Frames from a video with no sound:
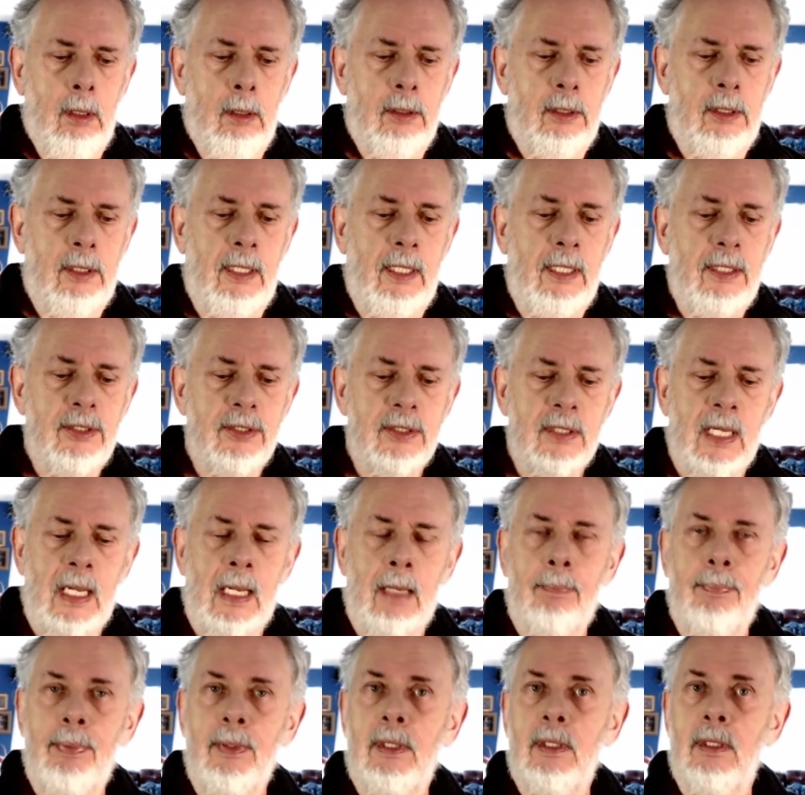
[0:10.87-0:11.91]
Today's
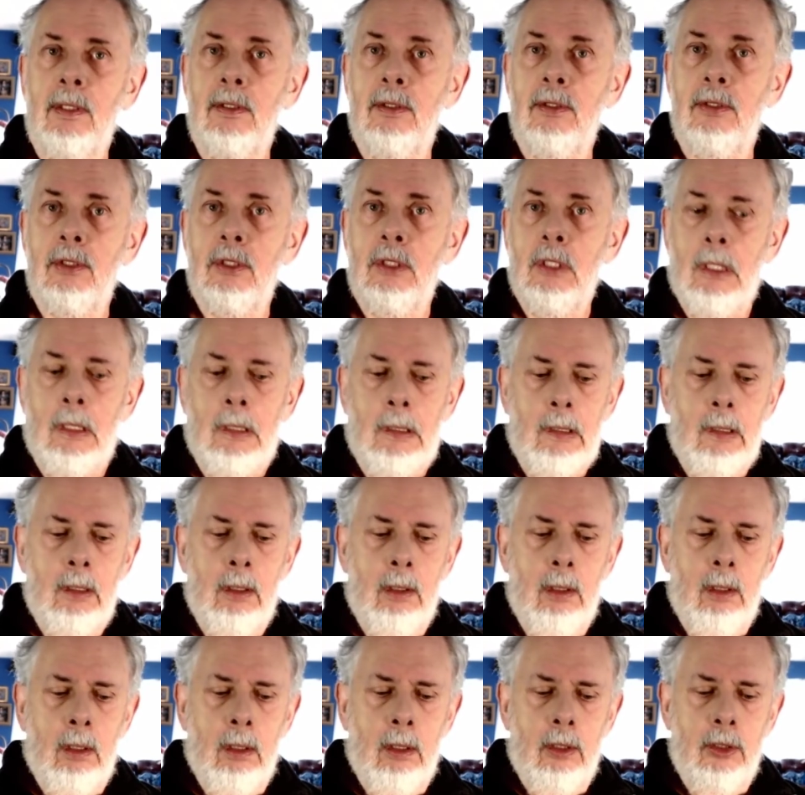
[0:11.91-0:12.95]
topic is
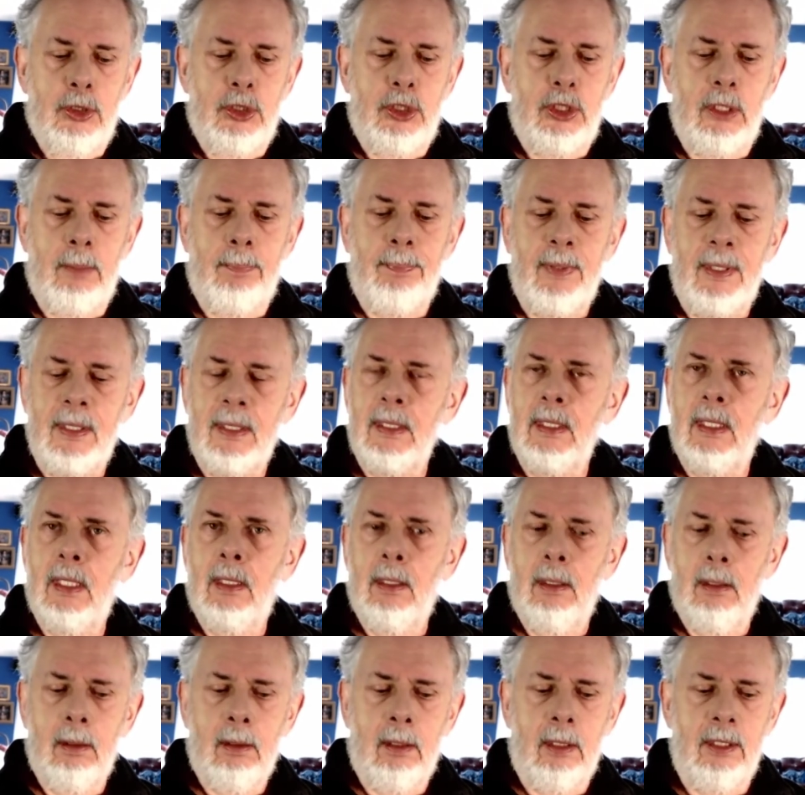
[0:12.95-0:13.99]
shipping
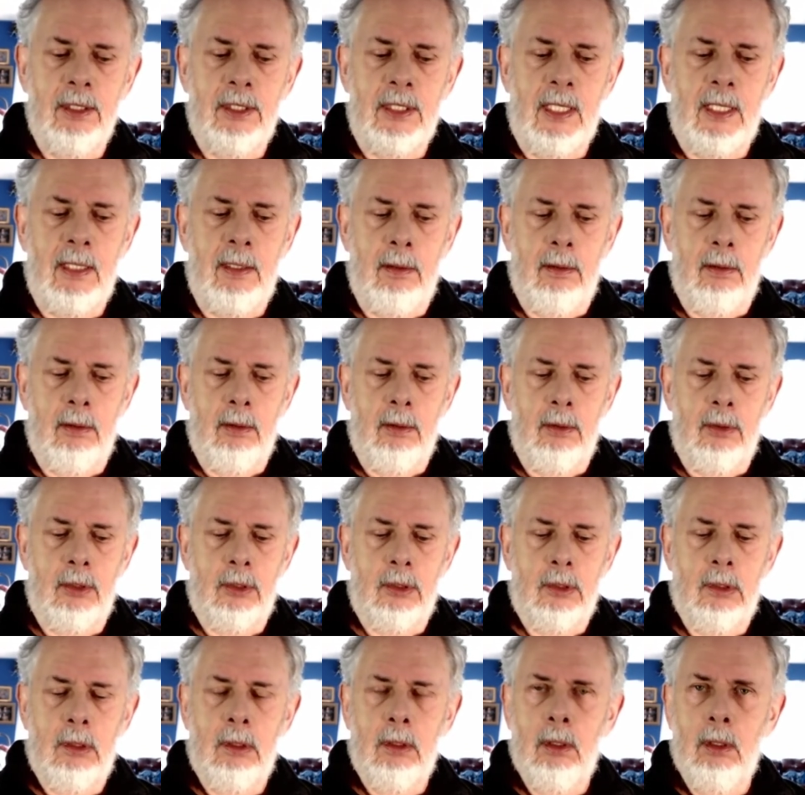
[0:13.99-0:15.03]
containers.
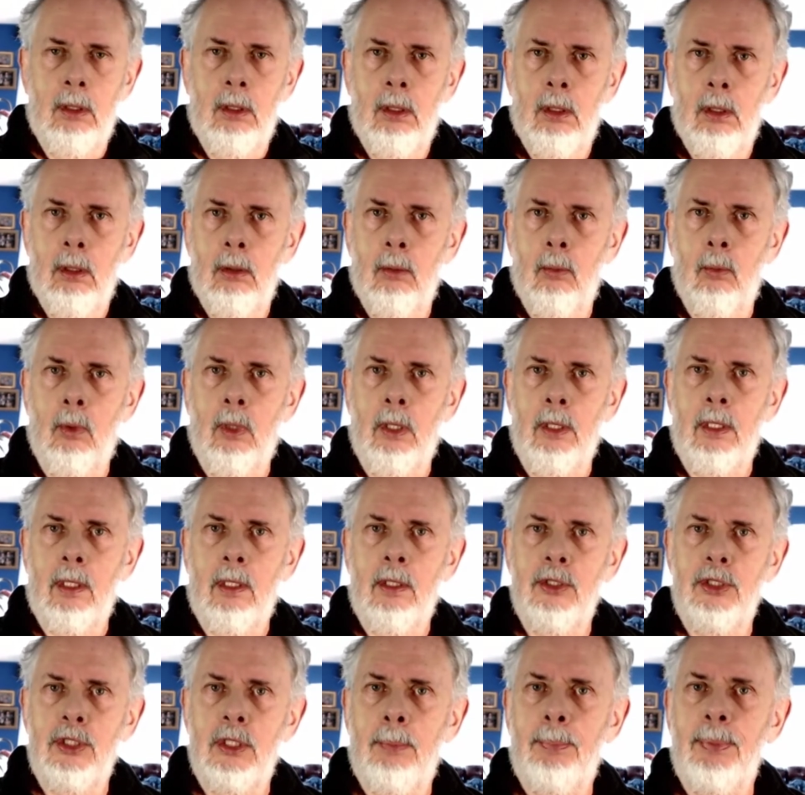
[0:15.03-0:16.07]
What are
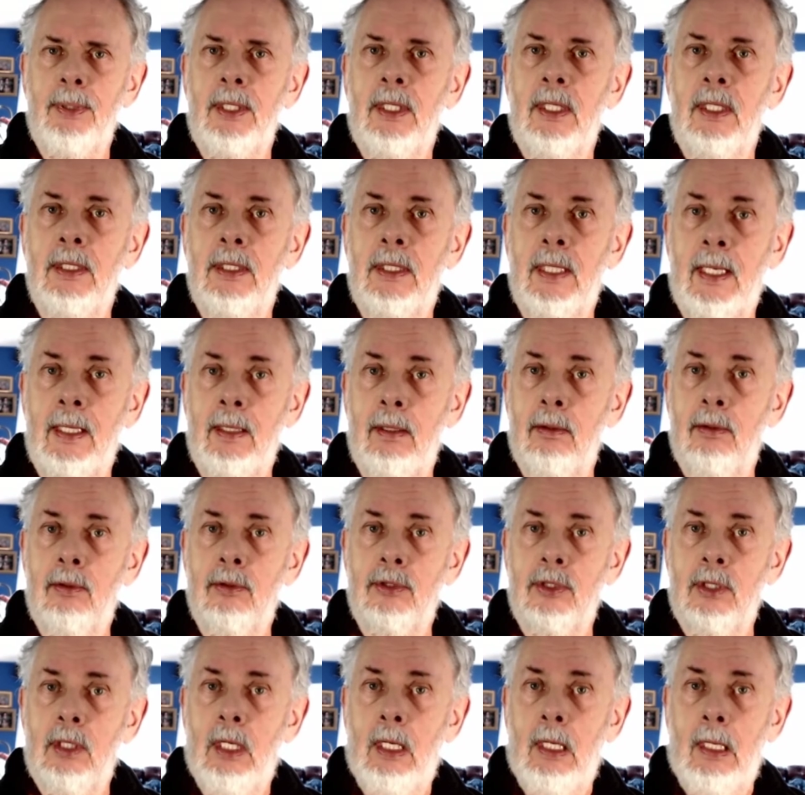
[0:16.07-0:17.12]
shipping
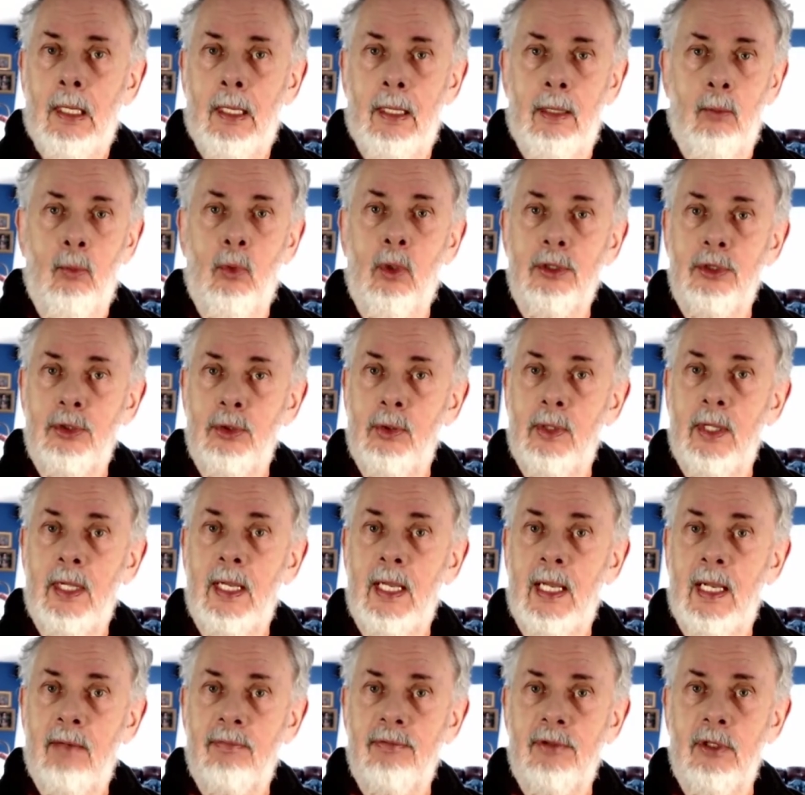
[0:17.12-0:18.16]
containers and what do they
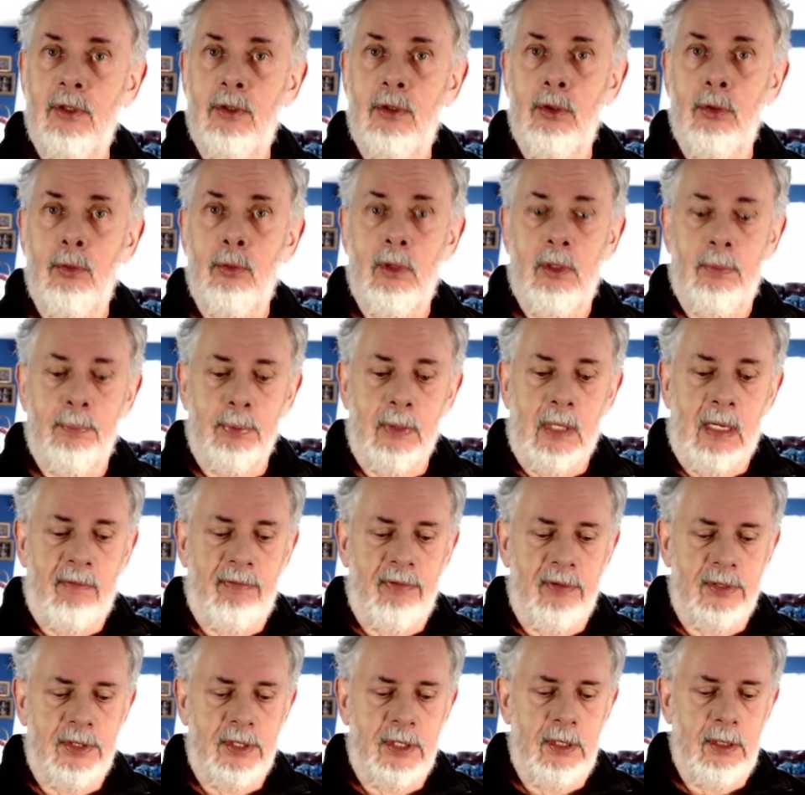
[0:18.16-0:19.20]
have to do with
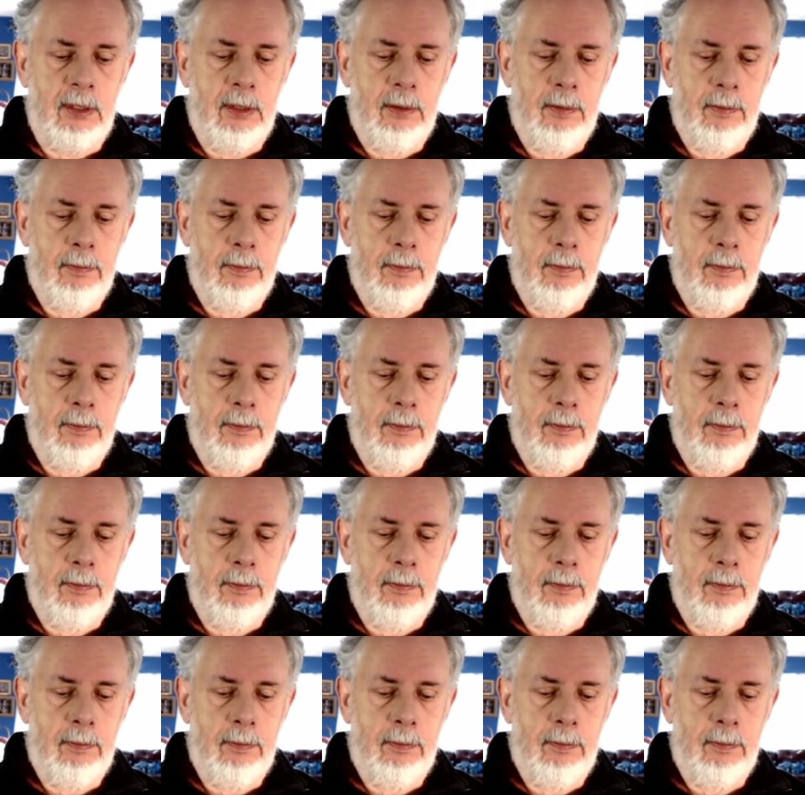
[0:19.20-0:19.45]
prophecy?